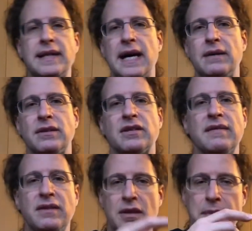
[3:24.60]
down to
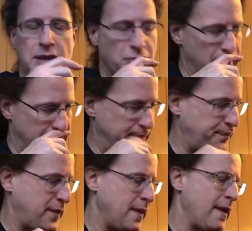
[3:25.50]
72 beats per minute.
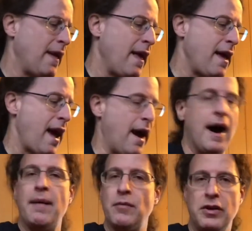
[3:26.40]

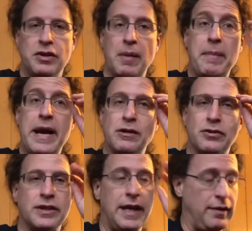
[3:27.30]
I'm going to use my major
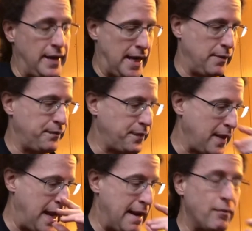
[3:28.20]
scale now.
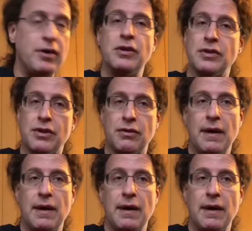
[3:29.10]
And I'm going to use a